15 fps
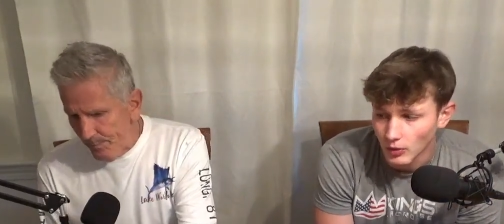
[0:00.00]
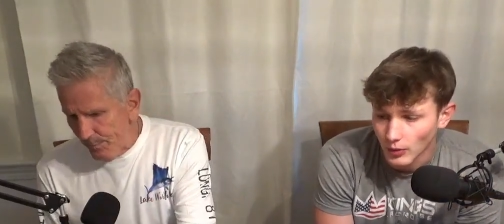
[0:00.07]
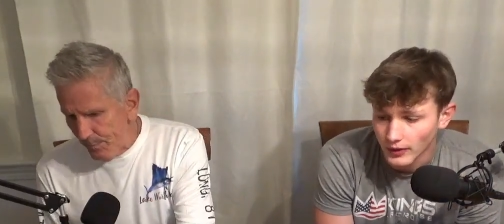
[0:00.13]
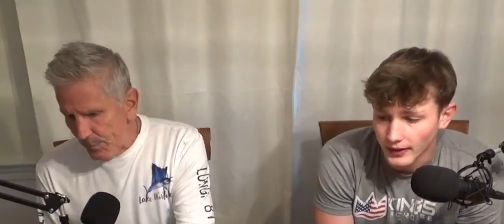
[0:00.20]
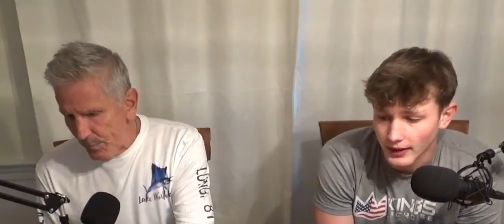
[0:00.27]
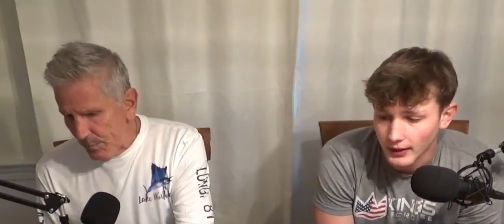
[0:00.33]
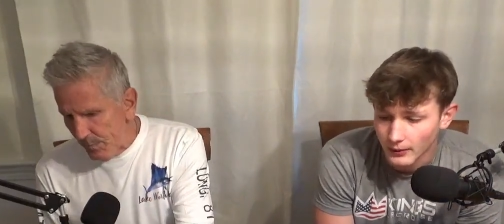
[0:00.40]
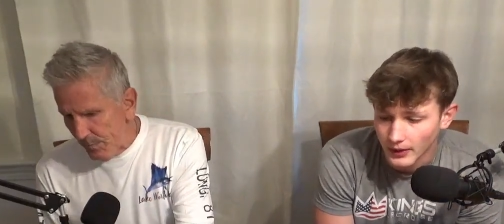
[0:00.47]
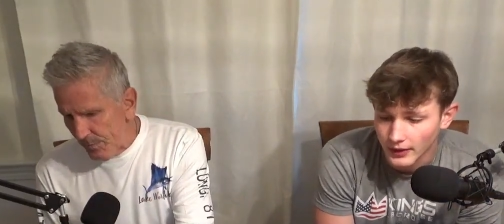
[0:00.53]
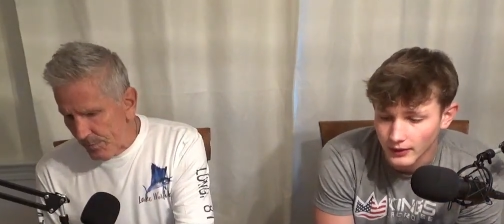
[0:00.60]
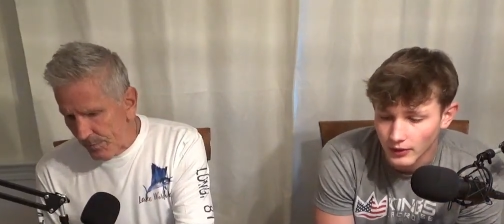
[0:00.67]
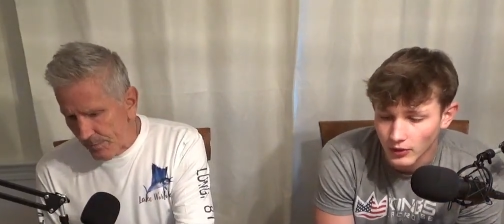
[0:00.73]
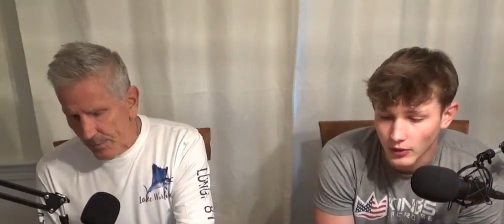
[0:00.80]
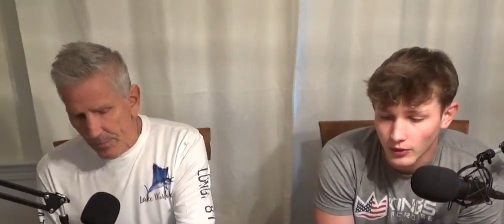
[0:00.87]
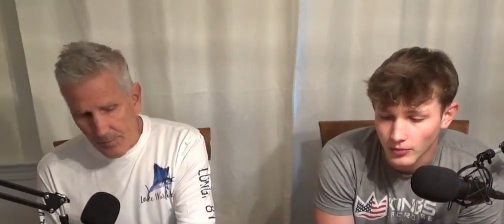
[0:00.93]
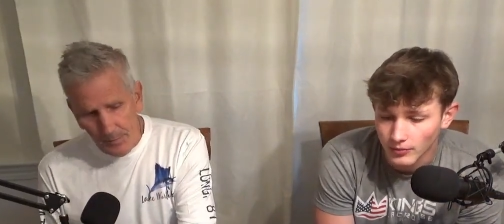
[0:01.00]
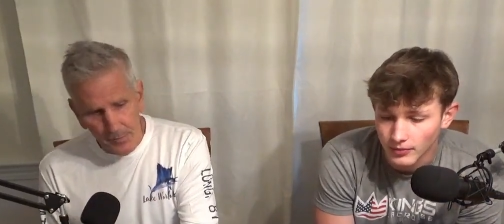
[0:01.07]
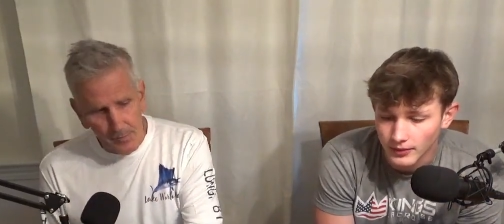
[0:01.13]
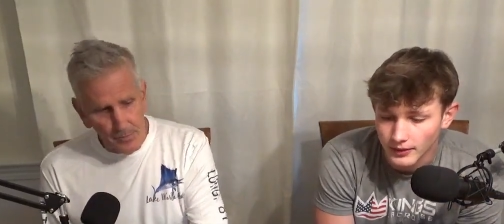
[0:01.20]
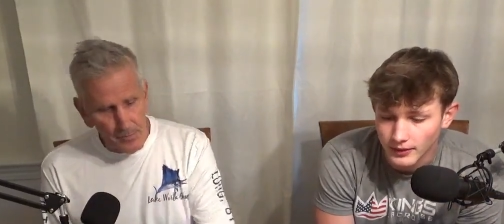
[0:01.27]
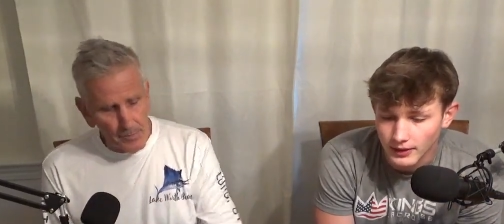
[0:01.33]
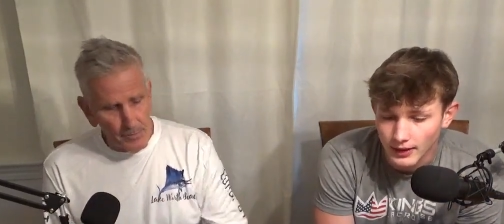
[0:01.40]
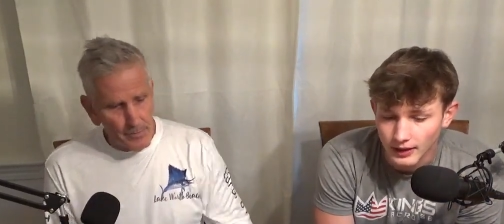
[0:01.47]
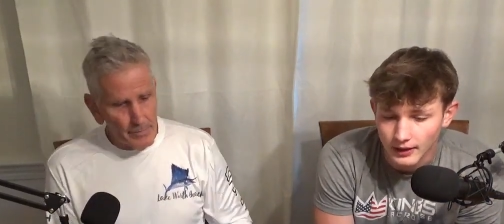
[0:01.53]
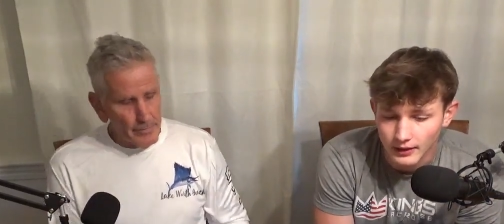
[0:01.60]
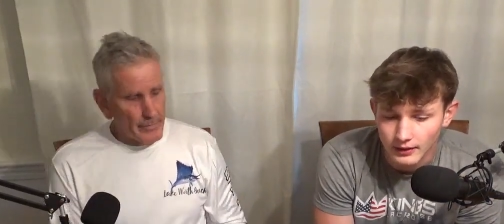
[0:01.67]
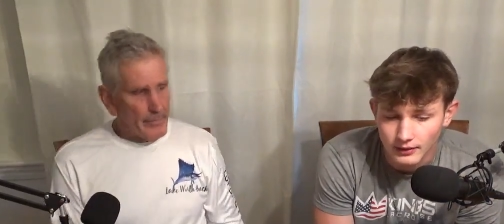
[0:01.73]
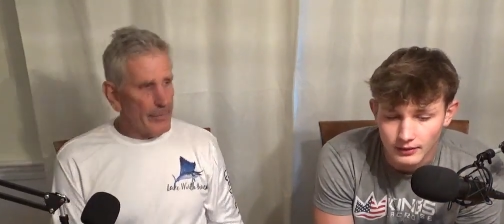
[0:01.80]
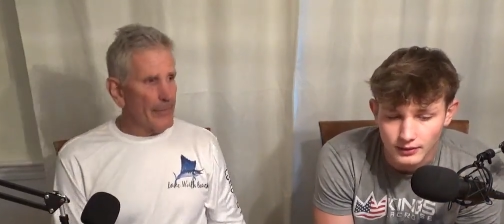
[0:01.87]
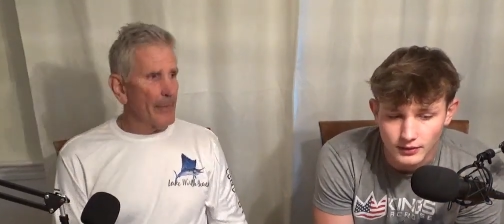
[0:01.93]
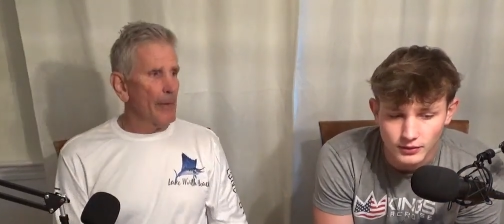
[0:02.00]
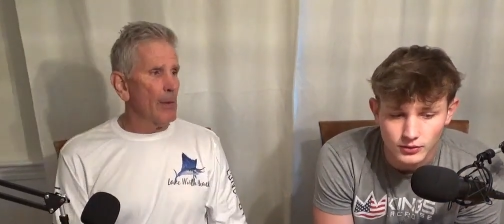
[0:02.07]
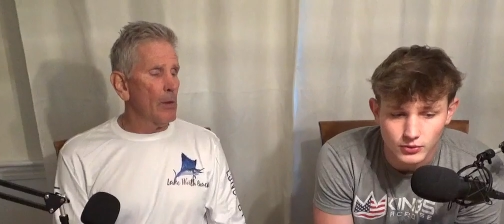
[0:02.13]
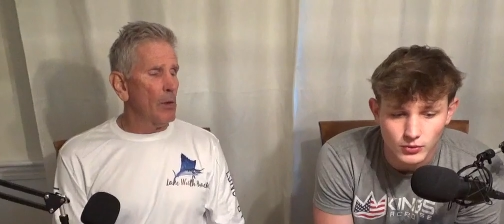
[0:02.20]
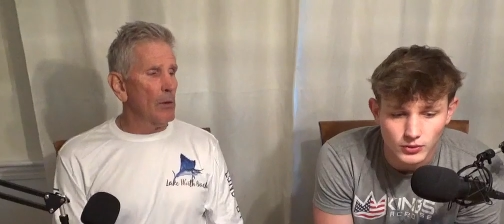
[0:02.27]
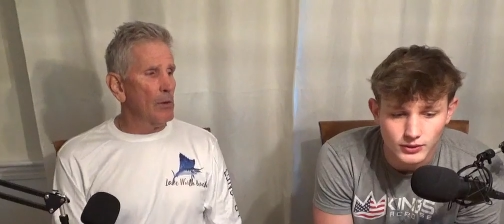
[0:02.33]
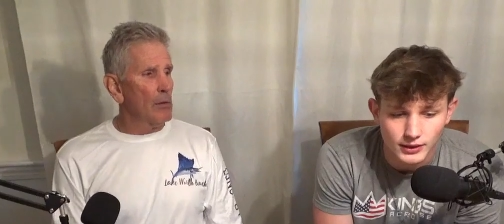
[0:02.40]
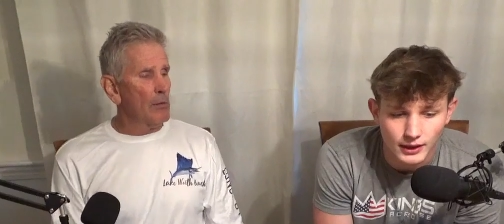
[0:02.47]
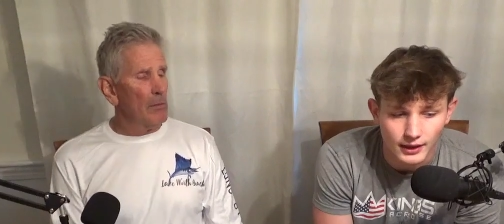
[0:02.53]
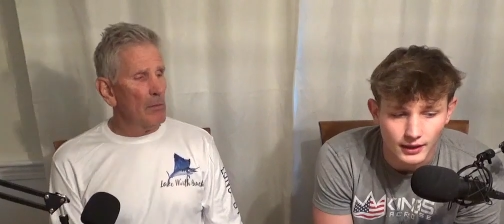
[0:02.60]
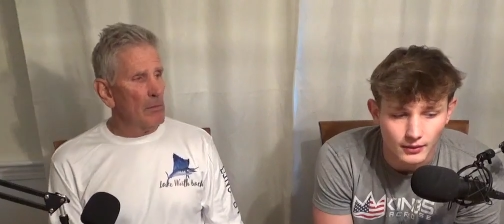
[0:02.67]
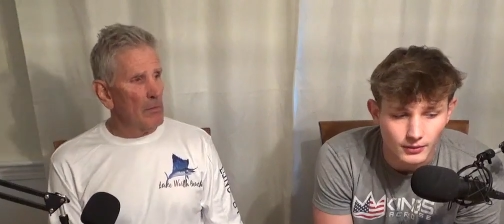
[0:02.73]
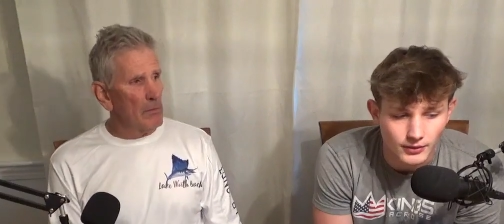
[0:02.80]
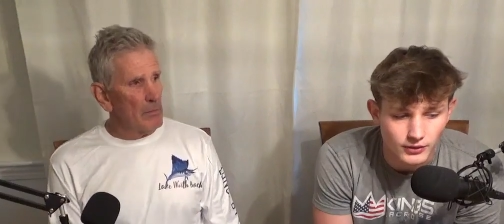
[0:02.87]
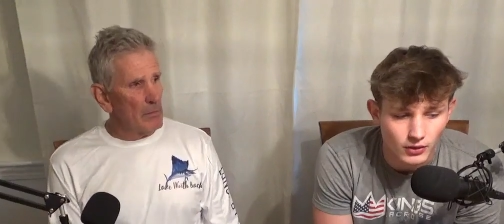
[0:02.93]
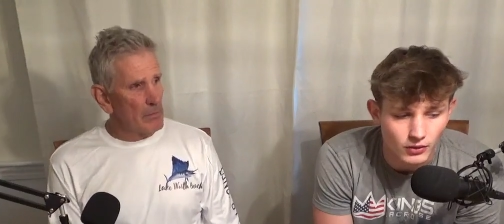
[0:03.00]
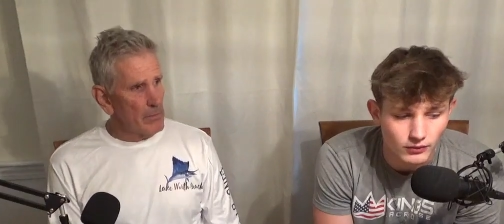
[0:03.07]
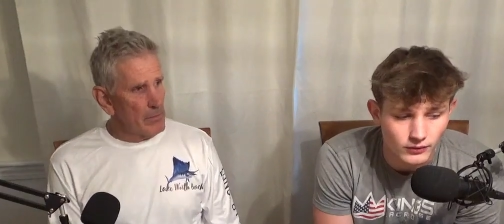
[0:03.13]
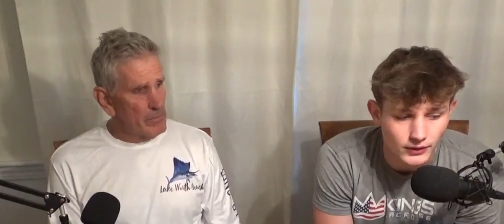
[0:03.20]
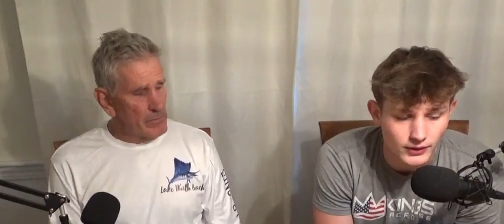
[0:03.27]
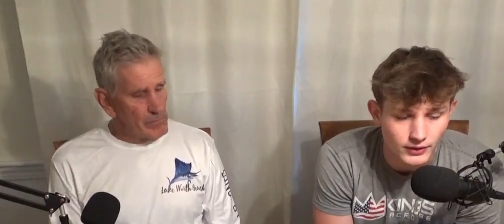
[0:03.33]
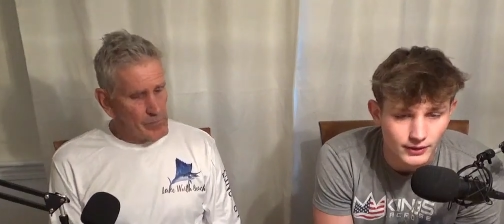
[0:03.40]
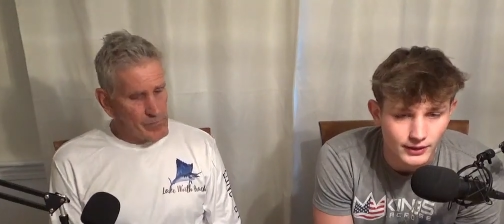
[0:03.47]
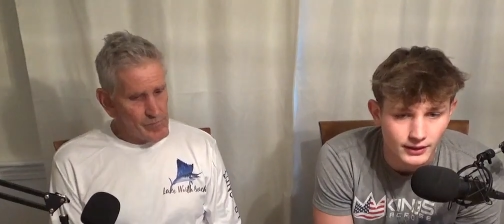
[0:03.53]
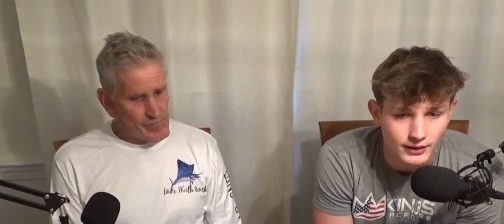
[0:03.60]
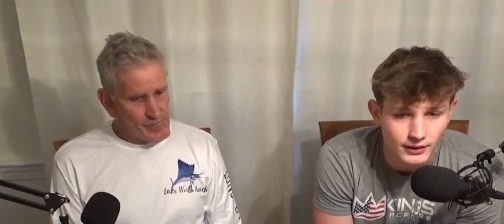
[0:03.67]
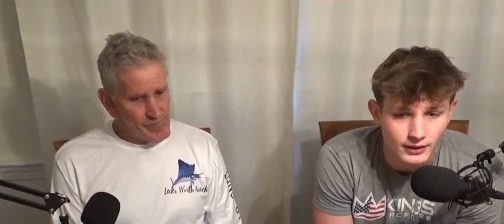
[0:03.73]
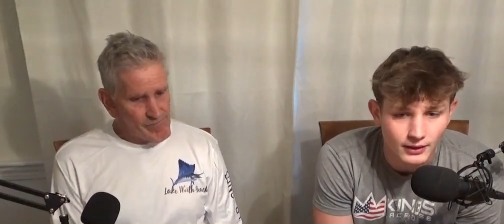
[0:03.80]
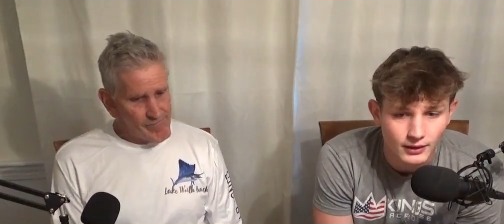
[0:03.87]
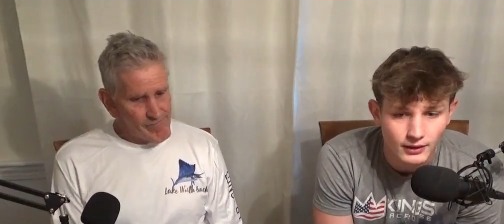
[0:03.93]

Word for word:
Speaker 1: when they went home the day the school day, it was over. You didn't